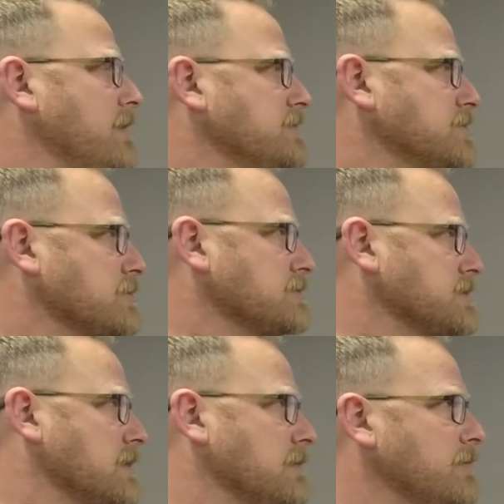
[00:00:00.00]

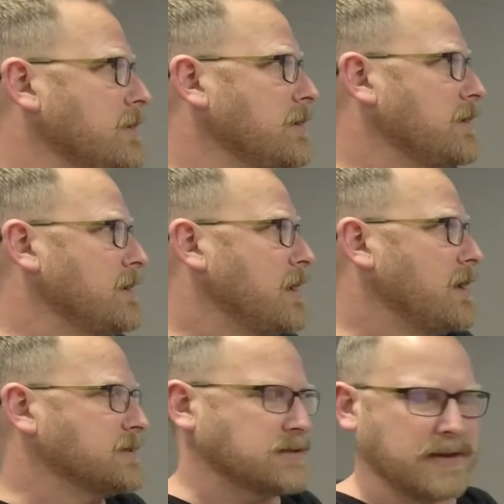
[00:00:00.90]
Jerusalem.
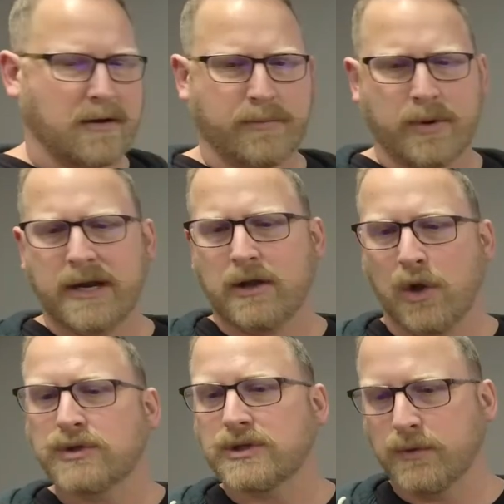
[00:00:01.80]
So they were pretty
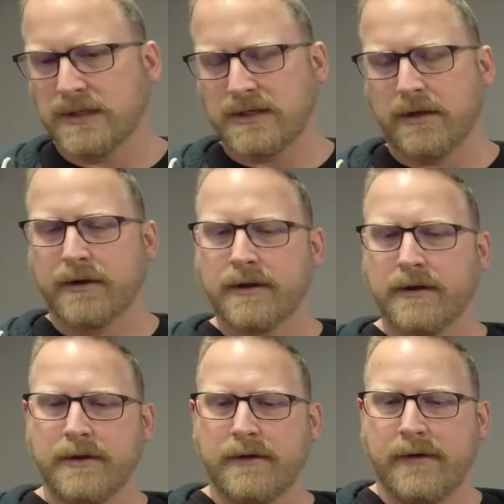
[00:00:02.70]
close to each other,
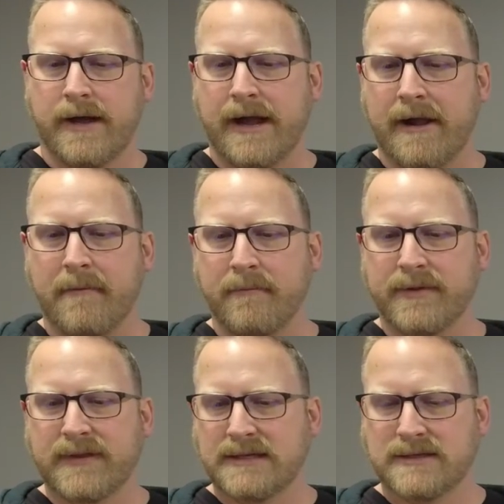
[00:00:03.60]

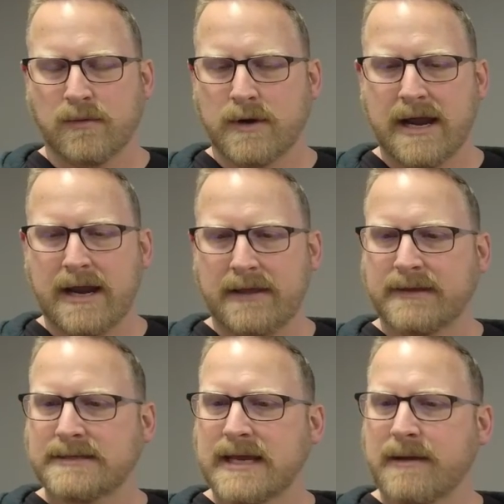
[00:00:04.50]
but they still were not at
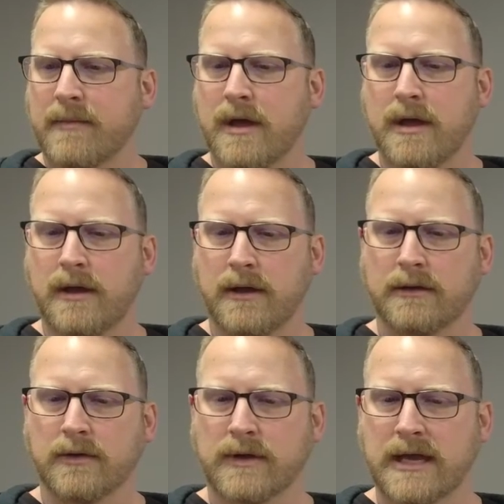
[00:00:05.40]
the same
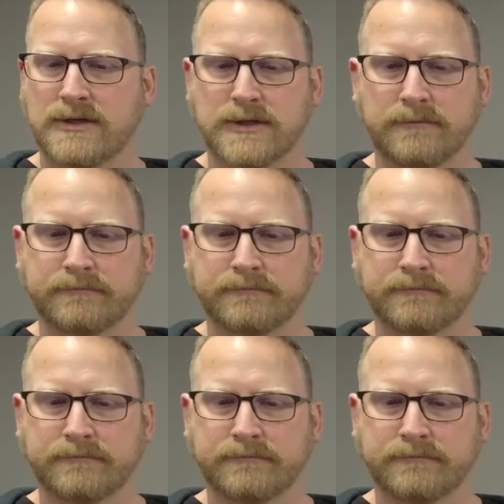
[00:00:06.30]
location.